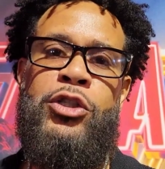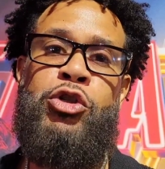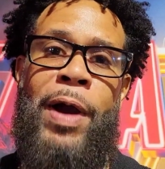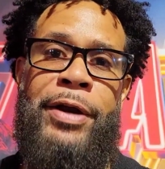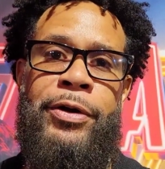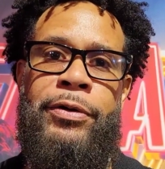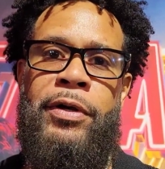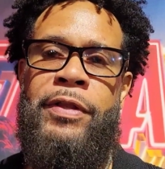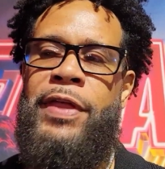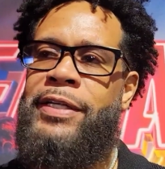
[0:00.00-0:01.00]
trainer
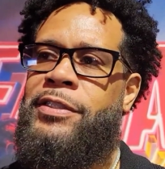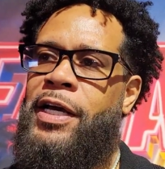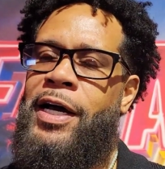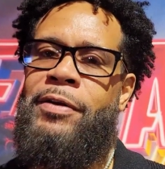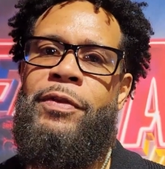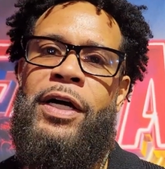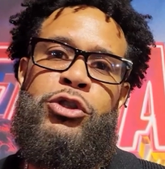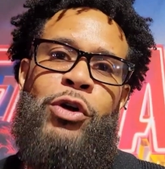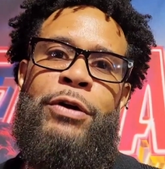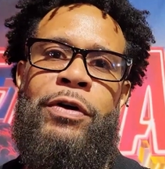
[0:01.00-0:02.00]
that's a
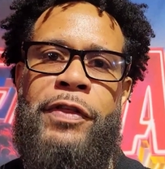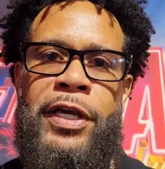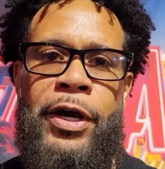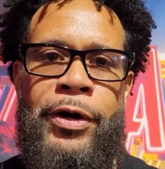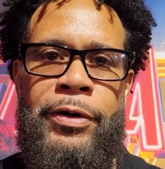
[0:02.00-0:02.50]
trainer of the year,